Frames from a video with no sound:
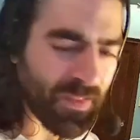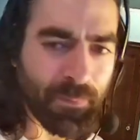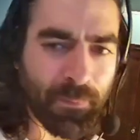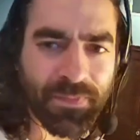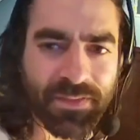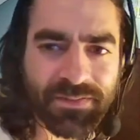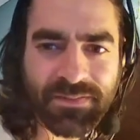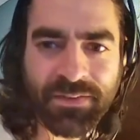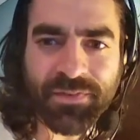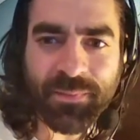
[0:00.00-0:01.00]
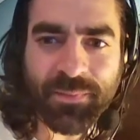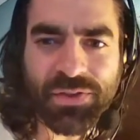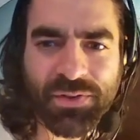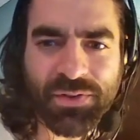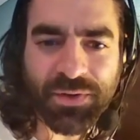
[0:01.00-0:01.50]
this information
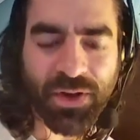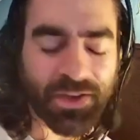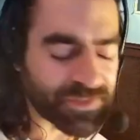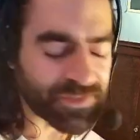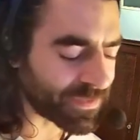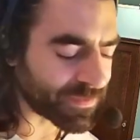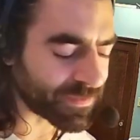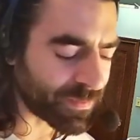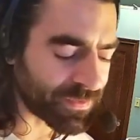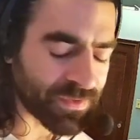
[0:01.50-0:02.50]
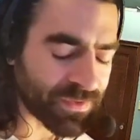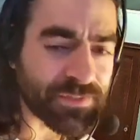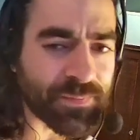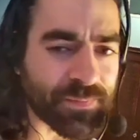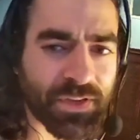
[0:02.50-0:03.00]
across because people don't seem
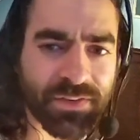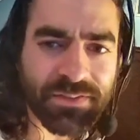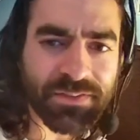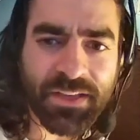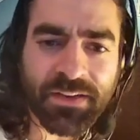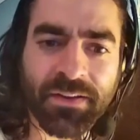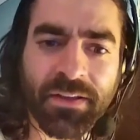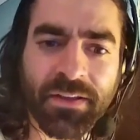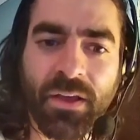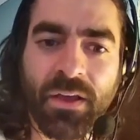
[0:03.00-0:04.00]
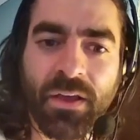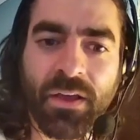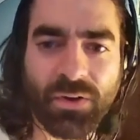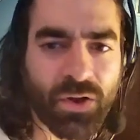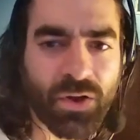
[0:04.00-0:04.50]
to understand or
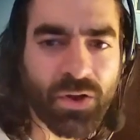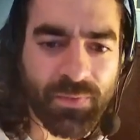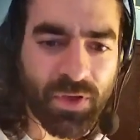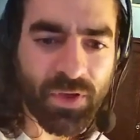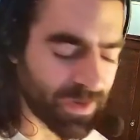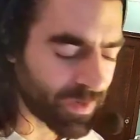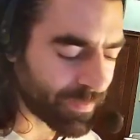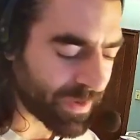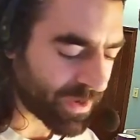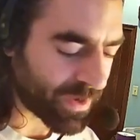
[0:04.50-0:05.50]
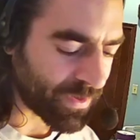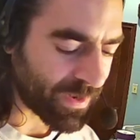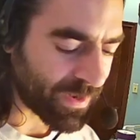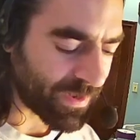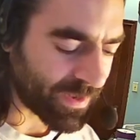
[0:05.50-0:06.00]
know what I'm talking about.
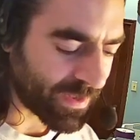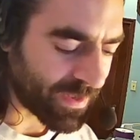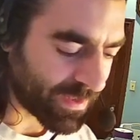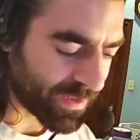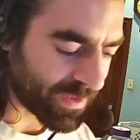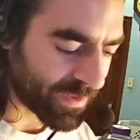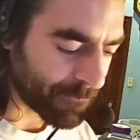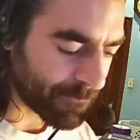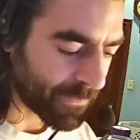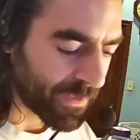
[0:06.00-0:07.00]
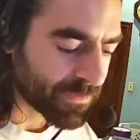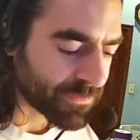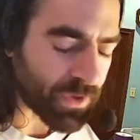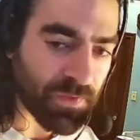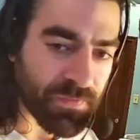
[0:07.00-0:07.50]
So all
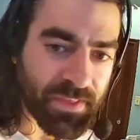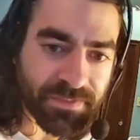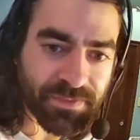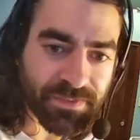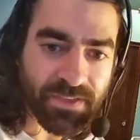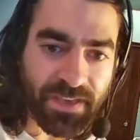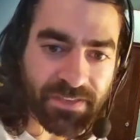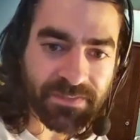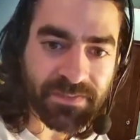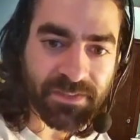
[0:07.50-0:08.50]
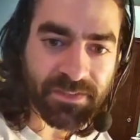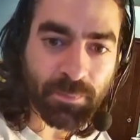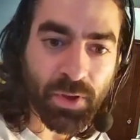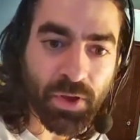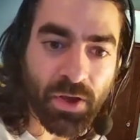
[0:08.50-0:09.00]
of the exercises in this
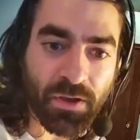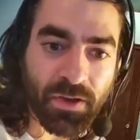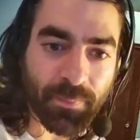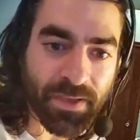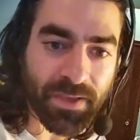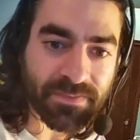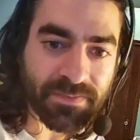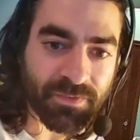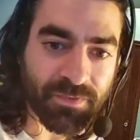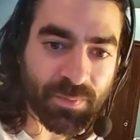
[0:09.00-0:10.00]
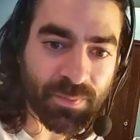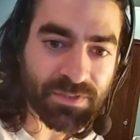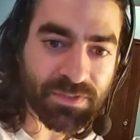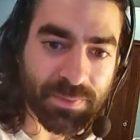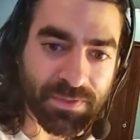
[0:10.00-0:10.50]
book are based on 2
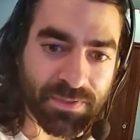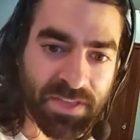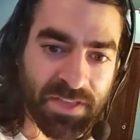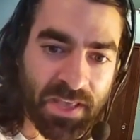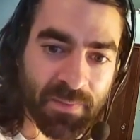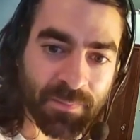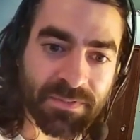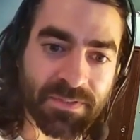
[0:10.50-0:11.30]
principles and aims